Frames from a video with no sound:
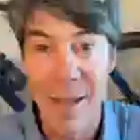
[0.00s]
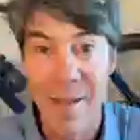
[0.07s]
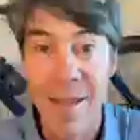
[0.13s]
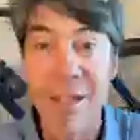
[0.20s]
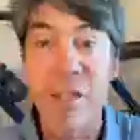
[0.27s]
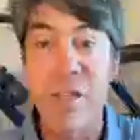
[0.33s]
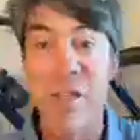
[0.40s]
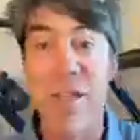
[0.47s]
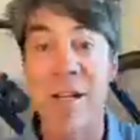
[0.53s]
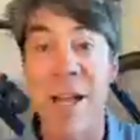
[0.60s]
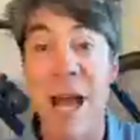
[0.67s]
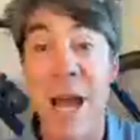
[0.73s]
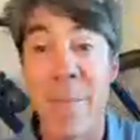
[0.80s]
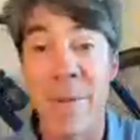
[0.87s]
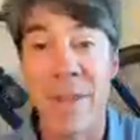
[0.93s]
That's just a
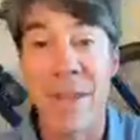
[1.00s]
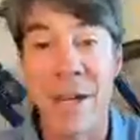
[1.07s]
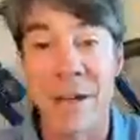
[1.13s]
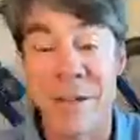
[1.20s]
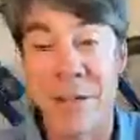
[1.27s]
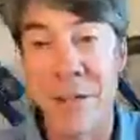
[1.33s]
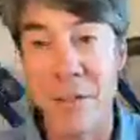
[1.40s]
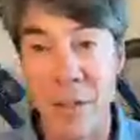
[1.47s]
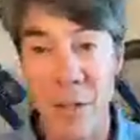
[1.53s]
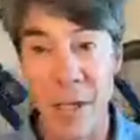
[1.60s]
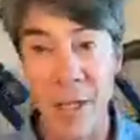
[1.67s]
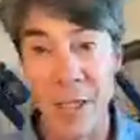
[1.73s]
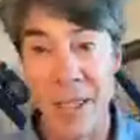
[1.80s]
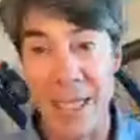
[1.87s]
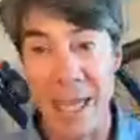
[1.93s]
hypothetical
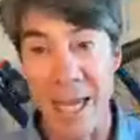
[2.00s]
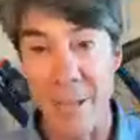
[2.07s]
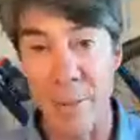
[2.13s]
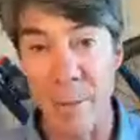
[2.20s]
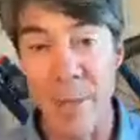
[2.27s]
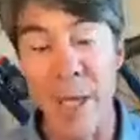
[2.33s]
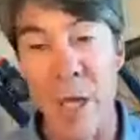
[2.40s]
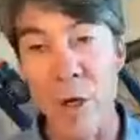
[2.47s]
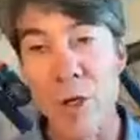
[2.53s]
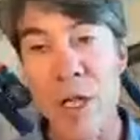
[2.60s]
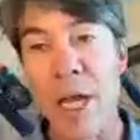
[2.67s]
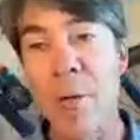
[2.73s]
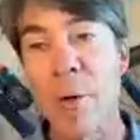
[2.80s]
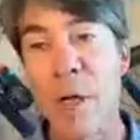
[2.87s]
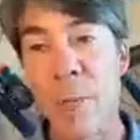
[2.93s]
example, but Coach
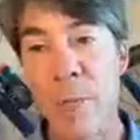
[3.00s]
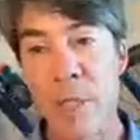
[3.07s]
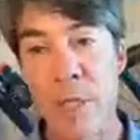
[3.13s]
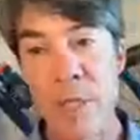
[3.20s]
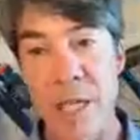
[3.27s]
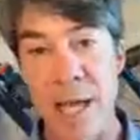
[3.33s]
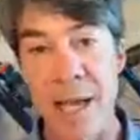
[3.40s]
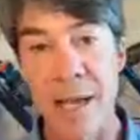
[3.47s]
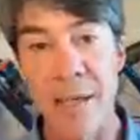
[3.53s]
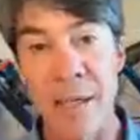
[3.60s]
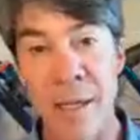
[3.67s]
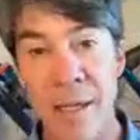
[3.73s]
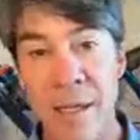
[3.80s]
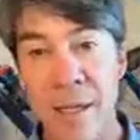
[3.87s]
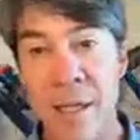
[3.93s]
Cat will help you design
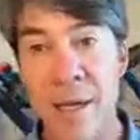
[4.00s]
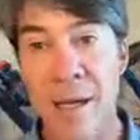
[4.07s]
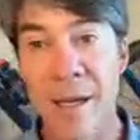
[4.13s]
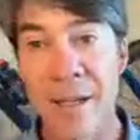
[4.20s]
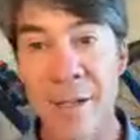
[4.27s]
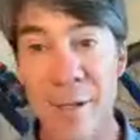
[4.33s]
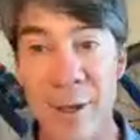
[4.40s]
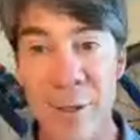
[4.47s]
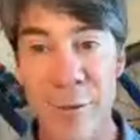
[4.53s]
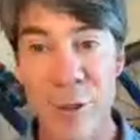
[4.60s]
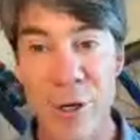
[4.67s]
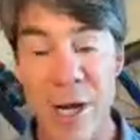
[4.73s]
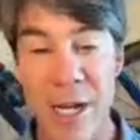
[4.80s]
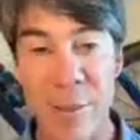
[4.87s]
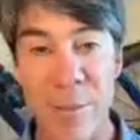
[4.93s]
uh, your own
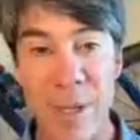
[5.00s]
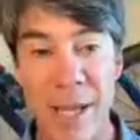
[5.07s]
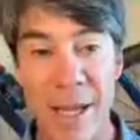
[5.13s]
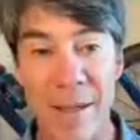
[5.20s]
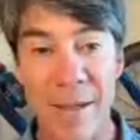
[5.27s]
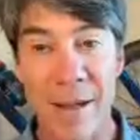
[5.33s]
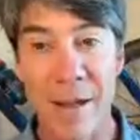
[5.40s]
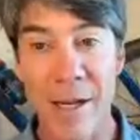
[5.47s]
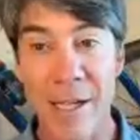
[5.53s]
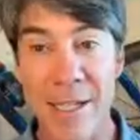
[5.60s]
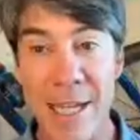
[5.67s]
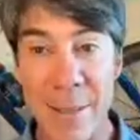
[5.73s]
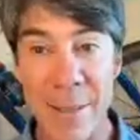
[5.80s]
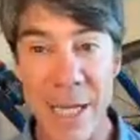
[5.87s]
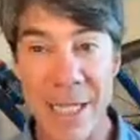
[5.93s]
training plan on a
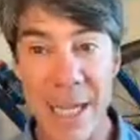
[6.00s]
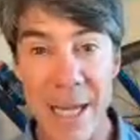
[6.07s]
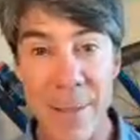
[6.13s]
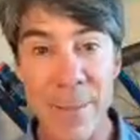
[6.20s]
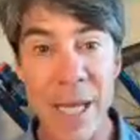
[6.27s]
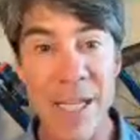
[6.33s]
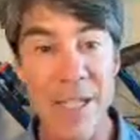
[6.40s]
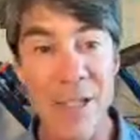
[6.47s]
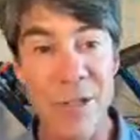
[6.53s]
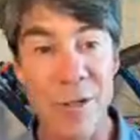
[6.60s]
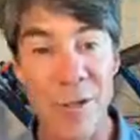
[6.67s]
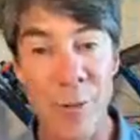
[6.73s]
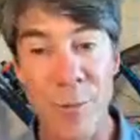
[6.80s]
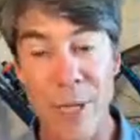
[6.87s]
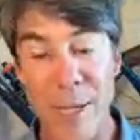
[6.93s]
day by day basis
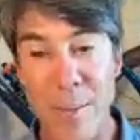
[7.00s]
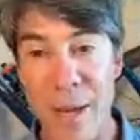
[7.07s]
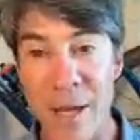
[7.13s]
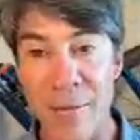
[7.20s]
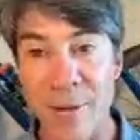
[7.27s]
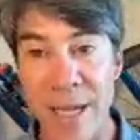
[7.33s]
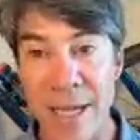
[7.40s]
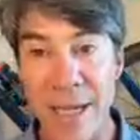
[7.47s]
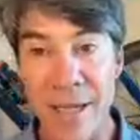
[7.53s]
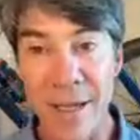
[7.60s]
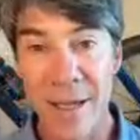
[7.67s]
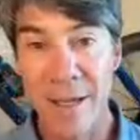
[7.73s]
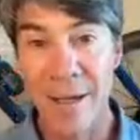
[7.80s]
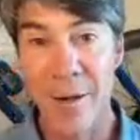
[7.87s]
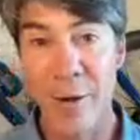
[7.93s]
or a week by week,
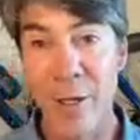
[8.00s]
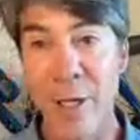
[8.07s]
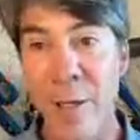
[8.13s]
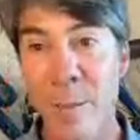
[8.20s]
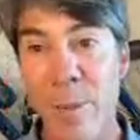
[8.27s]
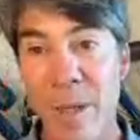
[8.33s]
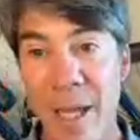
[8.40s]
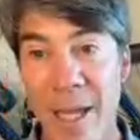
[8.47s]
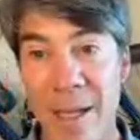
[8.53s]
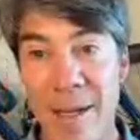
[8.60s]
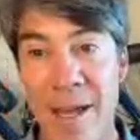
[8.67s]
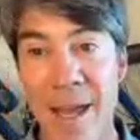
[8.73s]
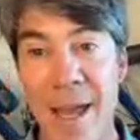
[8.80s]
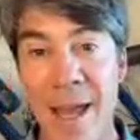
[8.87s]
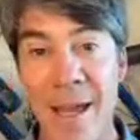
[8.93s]
or you can plan
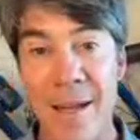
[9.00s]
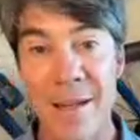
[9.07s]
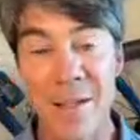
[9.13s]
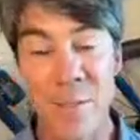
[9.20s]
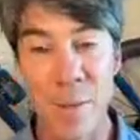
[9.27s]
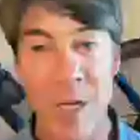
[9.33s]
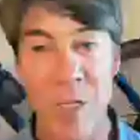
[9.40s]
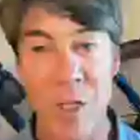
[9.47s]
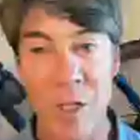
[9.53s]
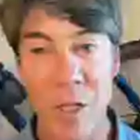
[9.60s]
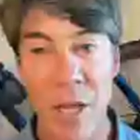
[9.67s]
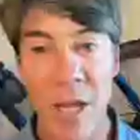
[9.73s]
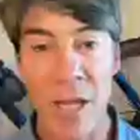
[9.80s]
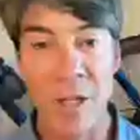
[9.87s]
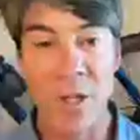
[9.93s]
ahead as much
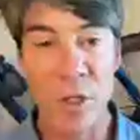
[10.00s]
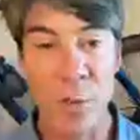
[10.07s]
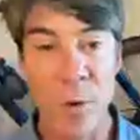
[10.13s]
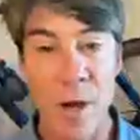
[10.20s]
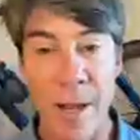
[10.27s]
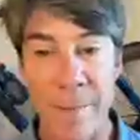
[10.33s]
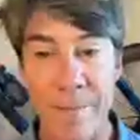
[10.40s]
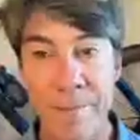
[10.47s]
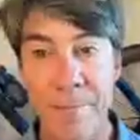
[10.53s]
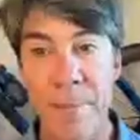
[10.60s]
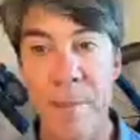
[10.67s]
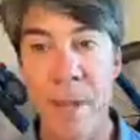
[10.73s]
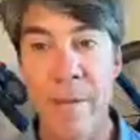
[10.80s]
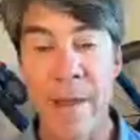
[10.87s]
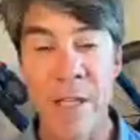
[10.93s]
as you want.
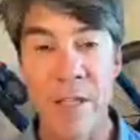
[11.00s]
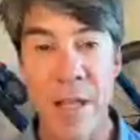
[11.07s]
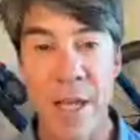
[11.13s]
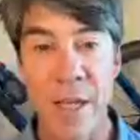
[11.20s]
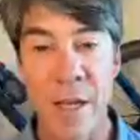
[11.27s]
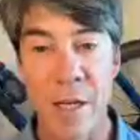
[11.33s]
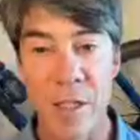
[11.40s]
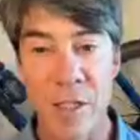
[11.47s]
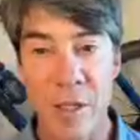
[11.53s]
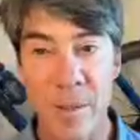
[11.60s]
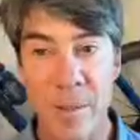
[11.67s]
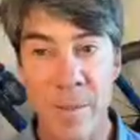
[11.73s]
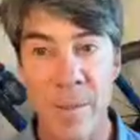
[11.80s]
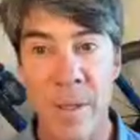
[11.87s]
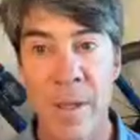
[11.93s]
And that's that
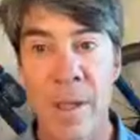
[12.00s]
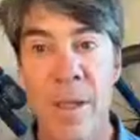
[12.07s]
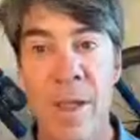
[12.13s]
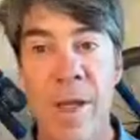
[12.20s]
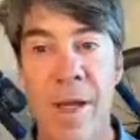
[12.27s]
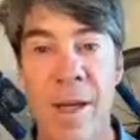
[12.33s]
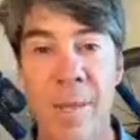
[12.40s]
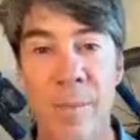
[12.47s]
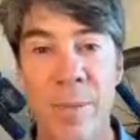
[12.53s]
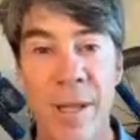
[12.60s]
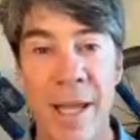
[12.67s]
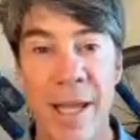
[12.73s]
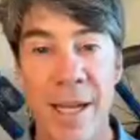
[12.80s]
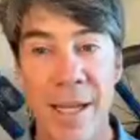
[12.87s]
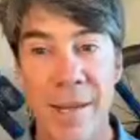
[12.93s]
custom uh,
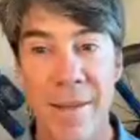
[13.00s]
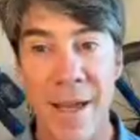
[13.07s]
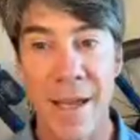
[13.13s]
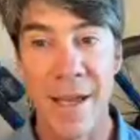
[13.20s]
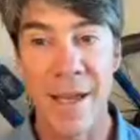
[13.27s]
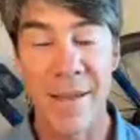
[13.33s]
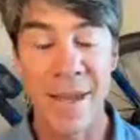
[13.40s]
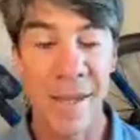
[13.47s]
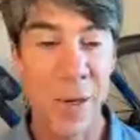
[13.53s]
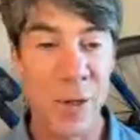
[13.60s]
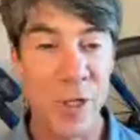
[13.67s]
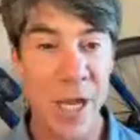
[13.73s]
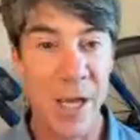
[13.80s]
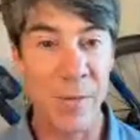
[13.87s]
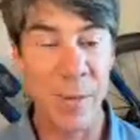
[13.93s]
planning that that
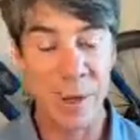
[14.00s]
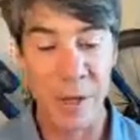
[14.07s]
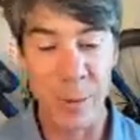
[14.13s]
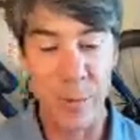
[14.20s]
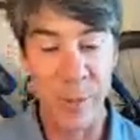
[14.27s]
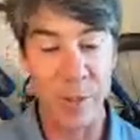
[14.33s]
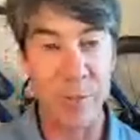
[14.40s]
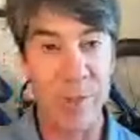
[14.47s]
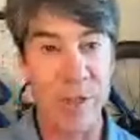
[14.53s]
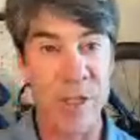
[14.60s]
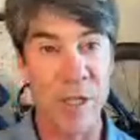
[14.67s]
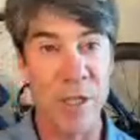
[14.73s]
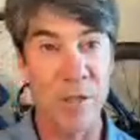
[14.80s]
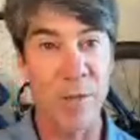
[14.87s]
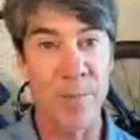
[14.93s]
Coach Cat will help you
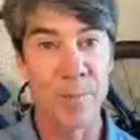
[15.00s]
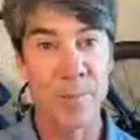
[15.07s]
do.